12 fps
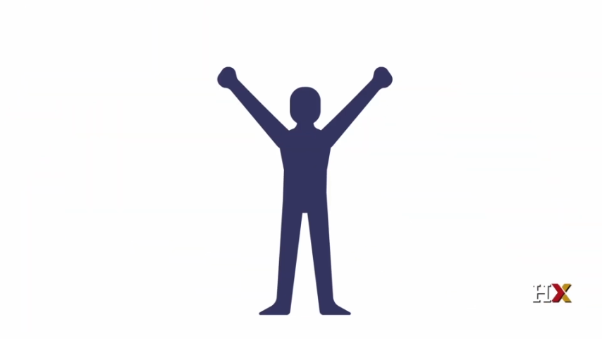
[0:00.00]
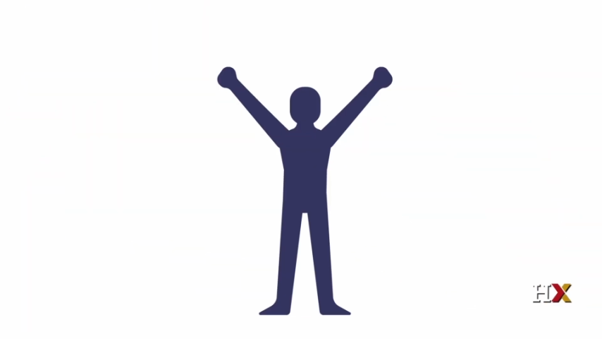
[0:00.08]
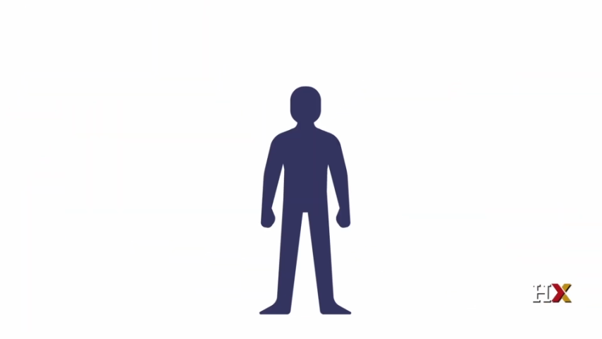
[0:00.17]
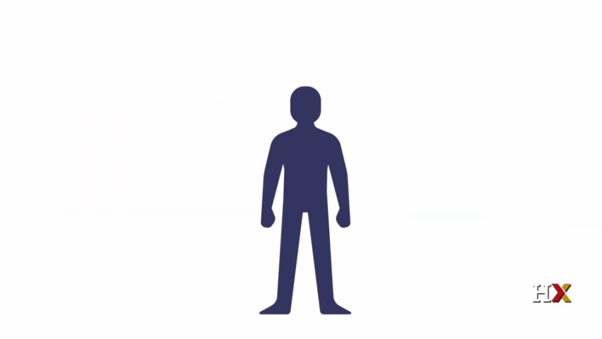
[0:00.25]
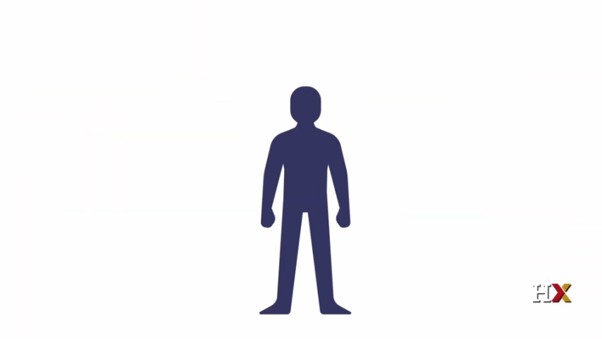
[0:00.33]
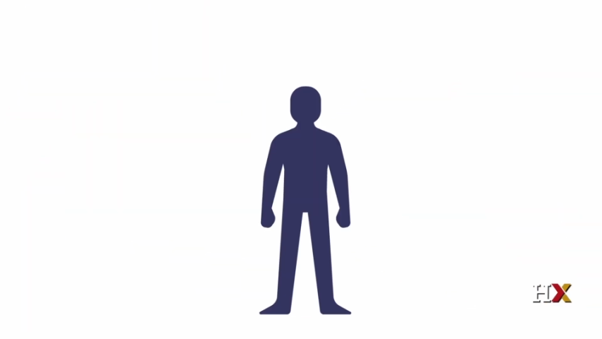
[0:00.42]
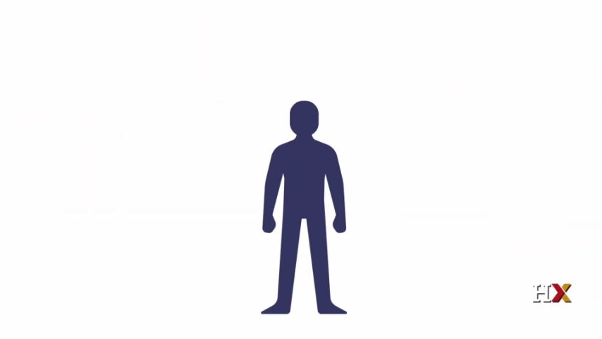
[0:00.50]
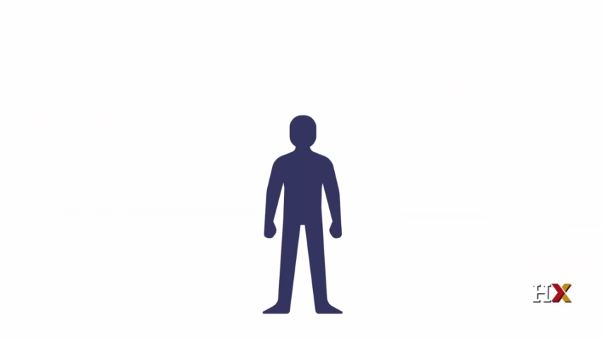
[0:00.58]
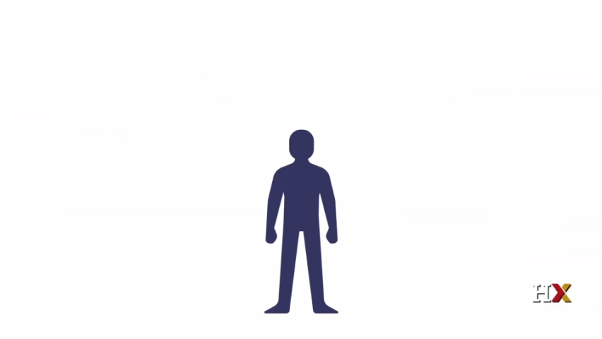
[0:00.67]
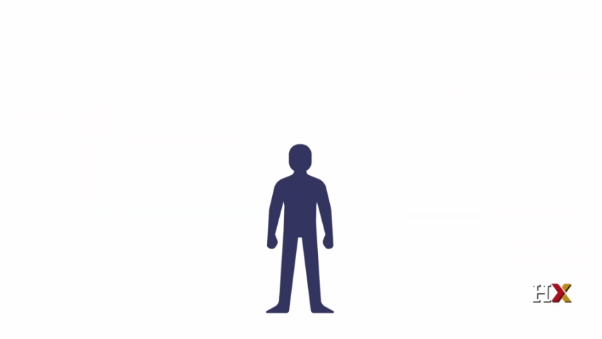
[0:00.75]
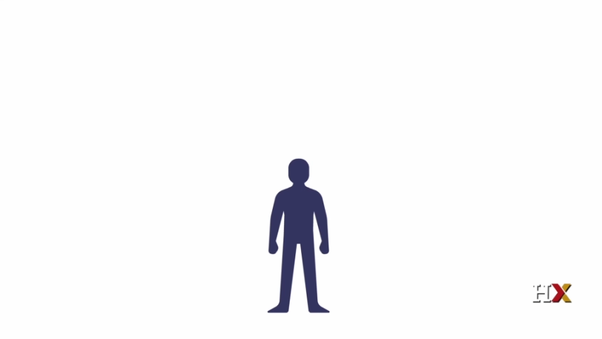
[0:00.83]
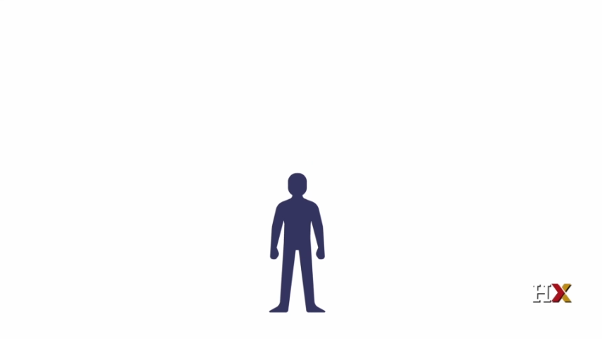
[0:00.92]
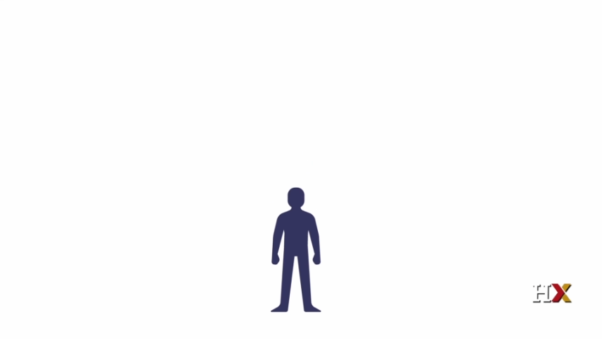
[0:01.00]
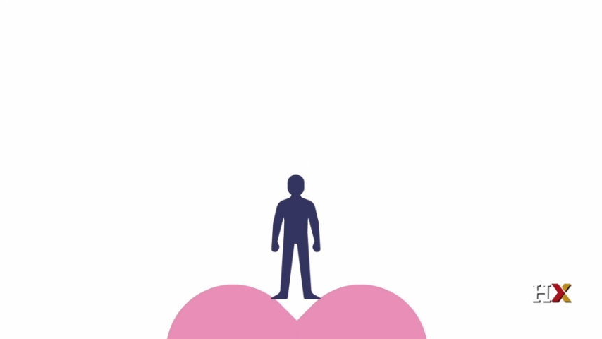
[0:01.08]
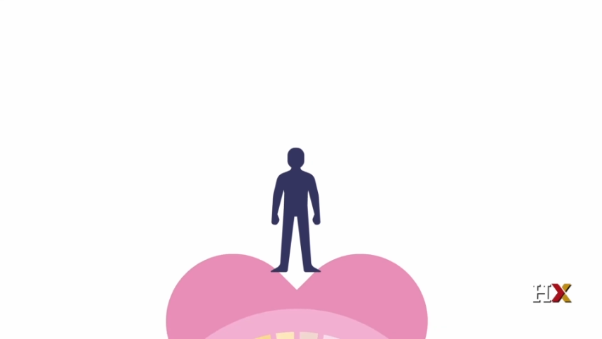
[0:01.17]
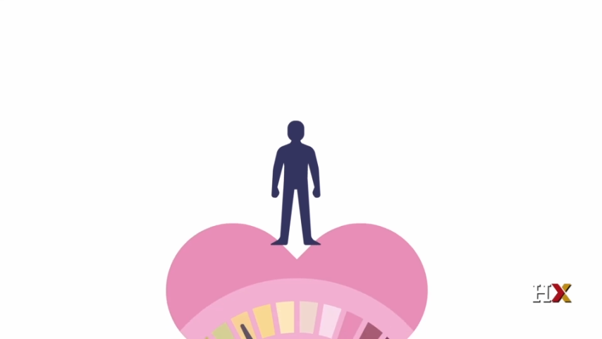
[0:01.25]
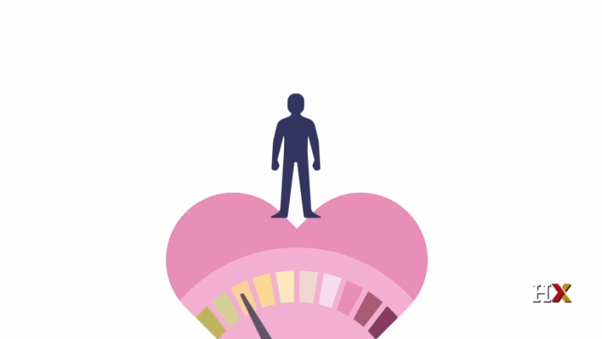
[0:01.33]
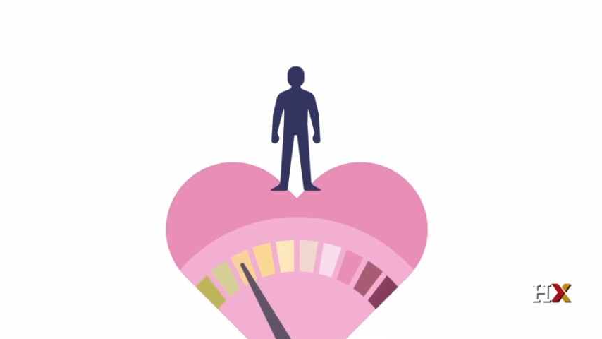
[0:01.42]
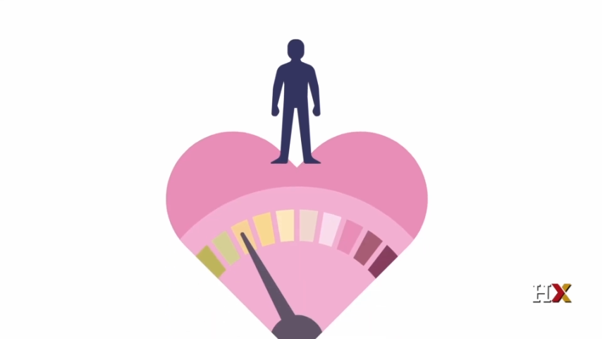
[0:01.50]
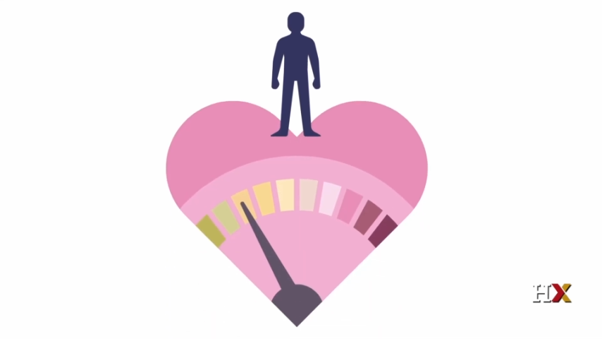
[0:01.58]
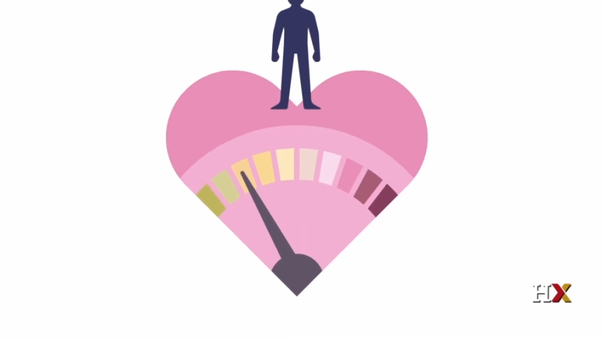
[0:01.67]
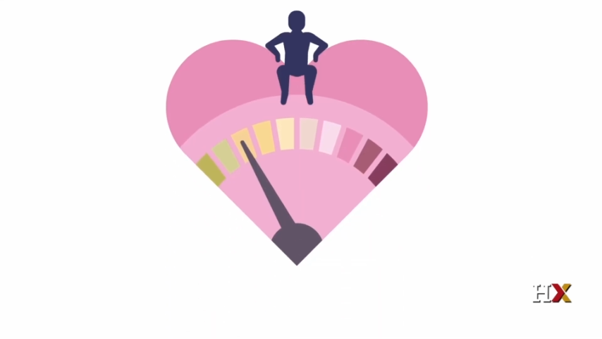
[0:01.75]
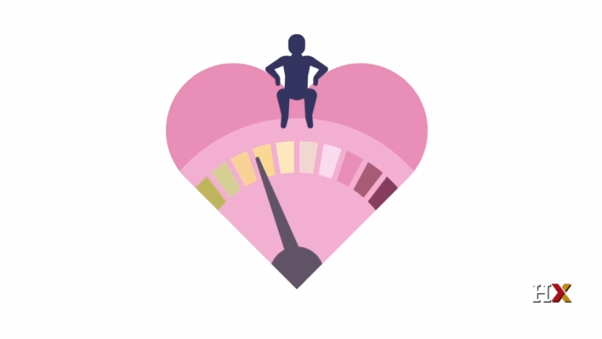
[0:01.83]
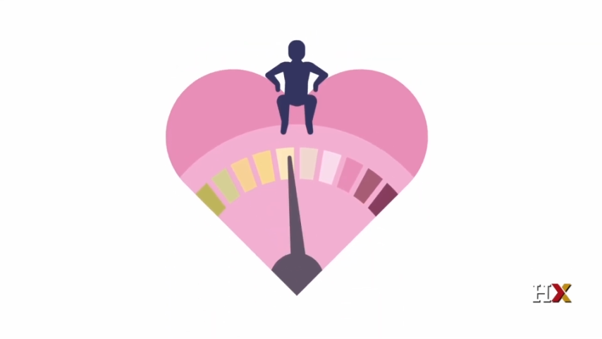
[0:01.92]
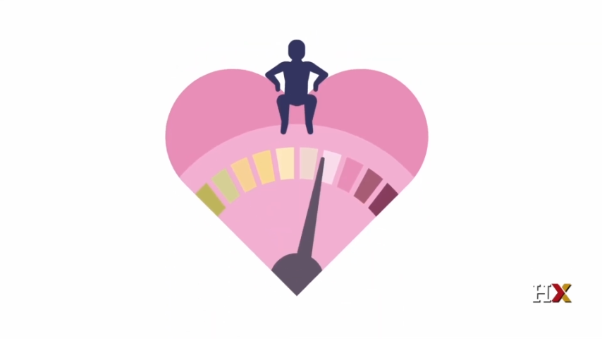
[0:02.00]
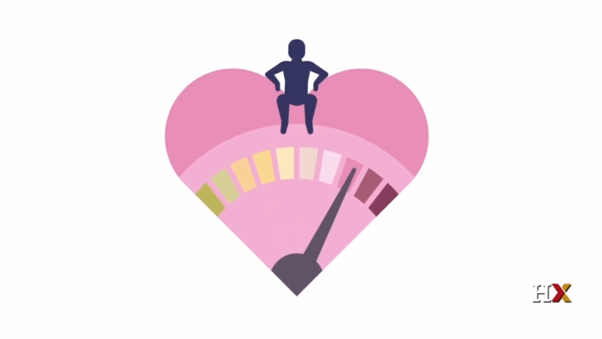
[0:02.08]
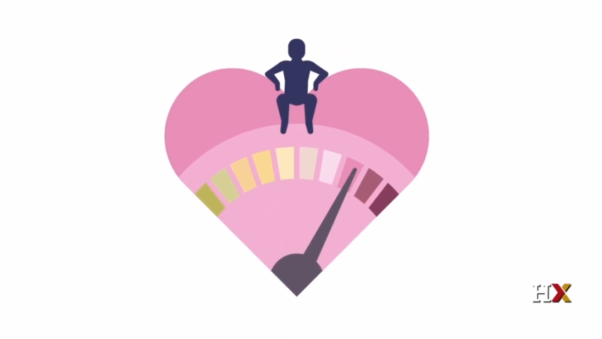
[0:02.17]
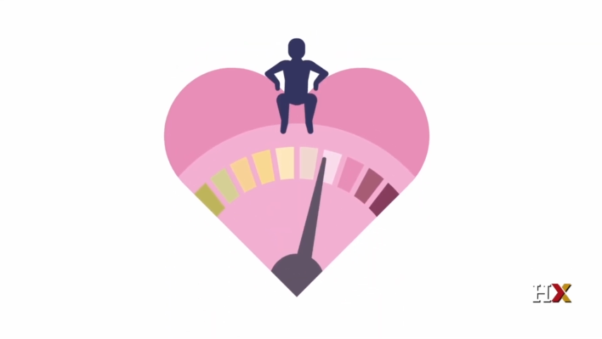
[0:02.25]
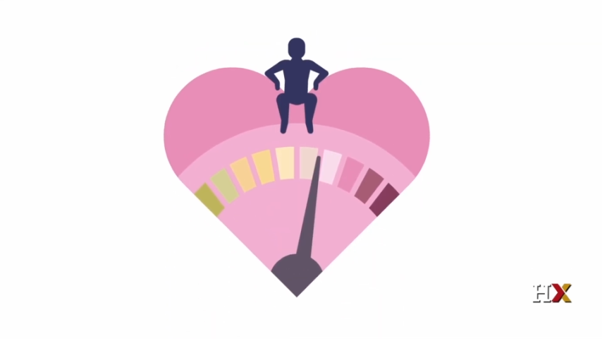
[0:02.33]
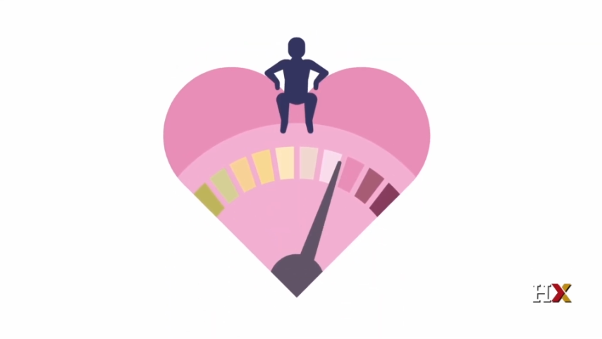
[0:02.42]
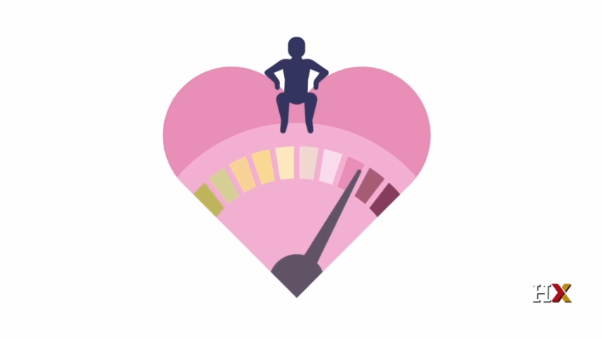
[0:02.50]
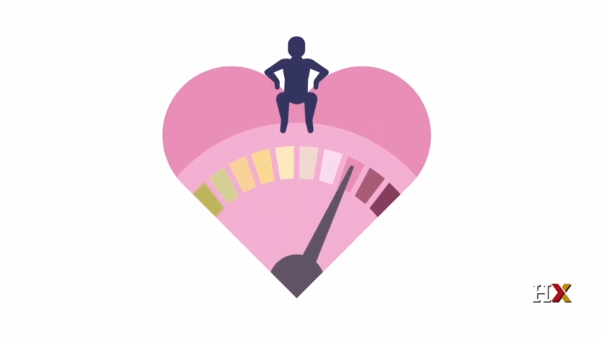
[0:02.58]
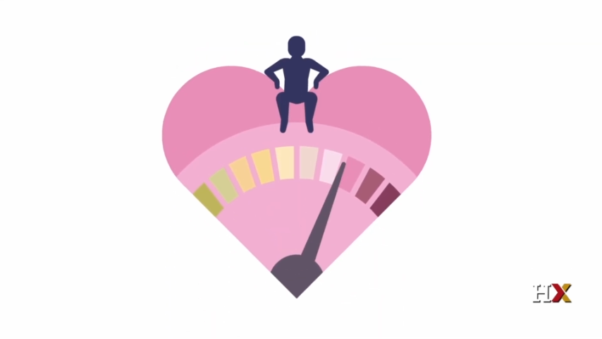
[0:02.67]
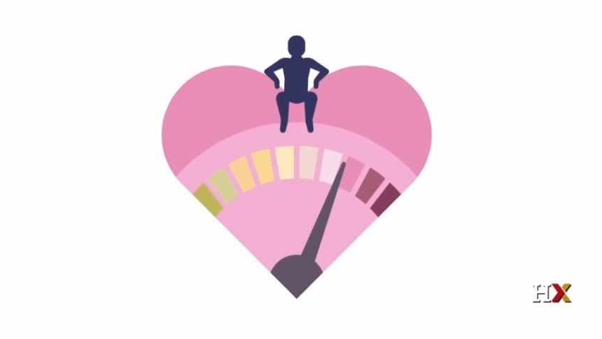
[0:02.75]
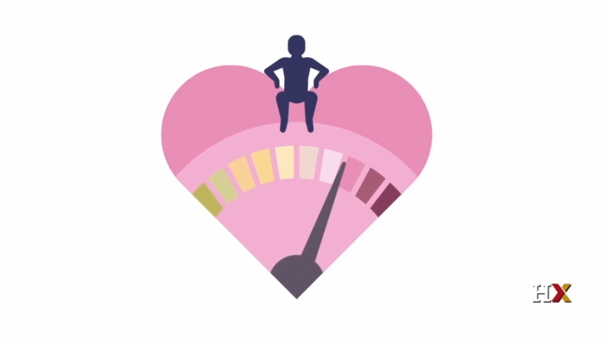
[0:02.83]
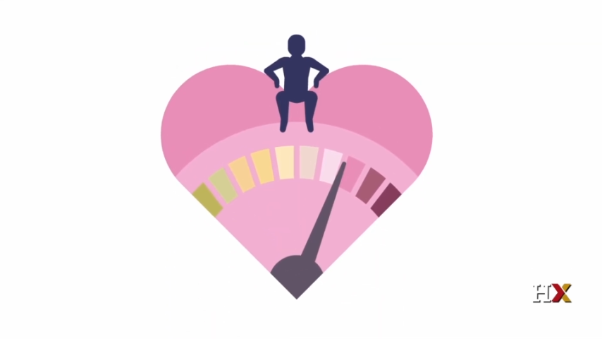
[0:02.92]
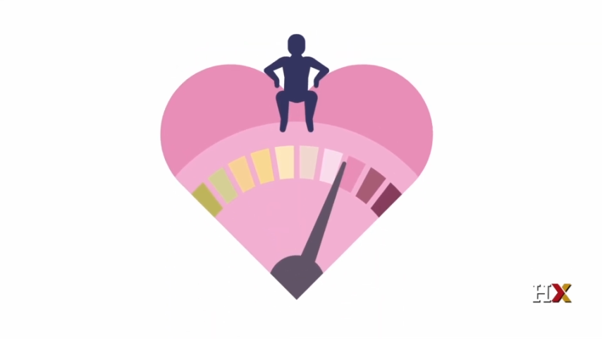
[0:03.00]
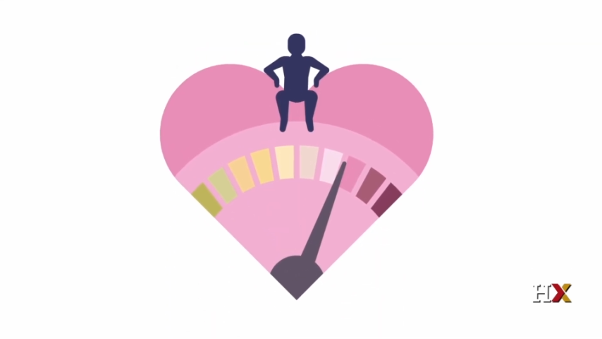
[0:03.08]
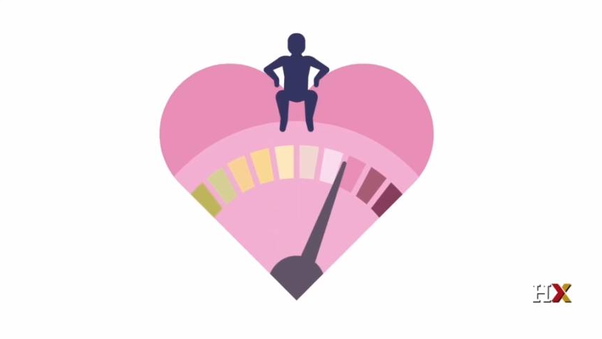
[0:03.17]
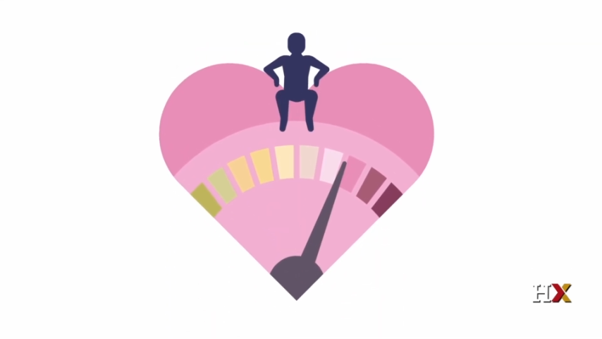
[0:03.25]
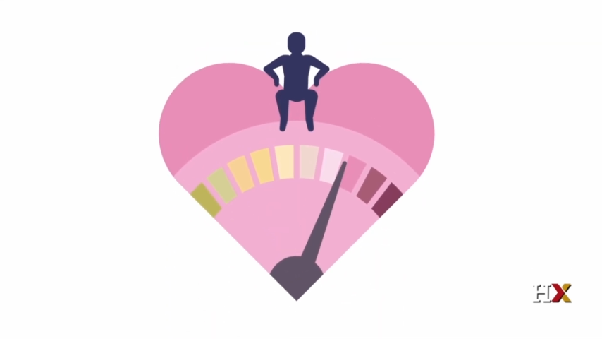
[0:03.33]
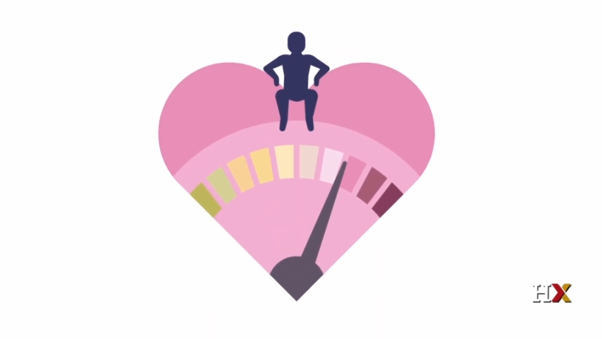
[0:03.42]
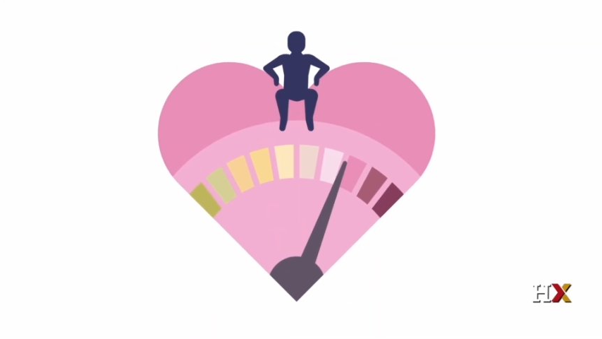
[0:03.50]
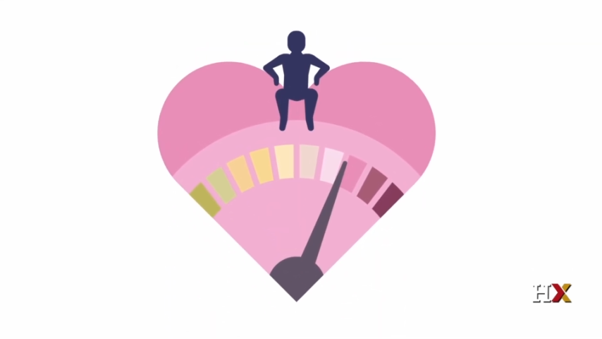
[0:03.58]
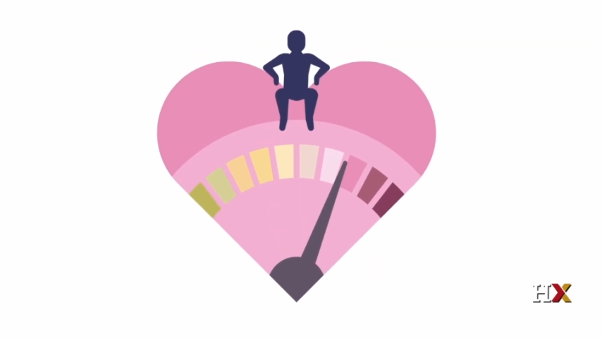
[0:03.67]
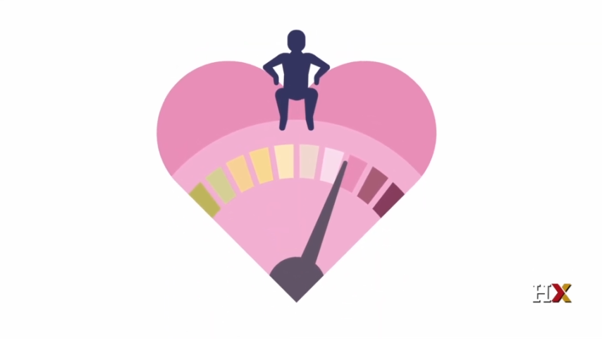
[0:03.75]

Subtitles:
No face is visible, so there are no lips to read.